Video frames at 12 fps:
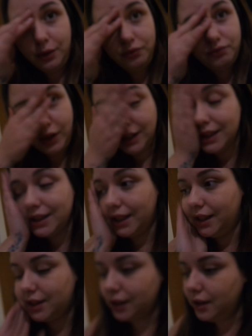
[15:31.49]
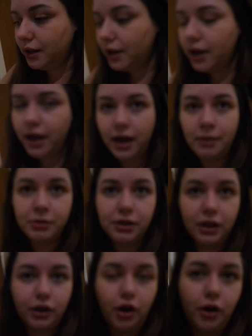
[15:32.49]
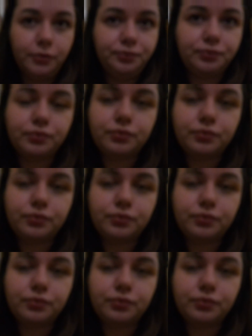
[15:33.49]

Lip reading: fancied. So I got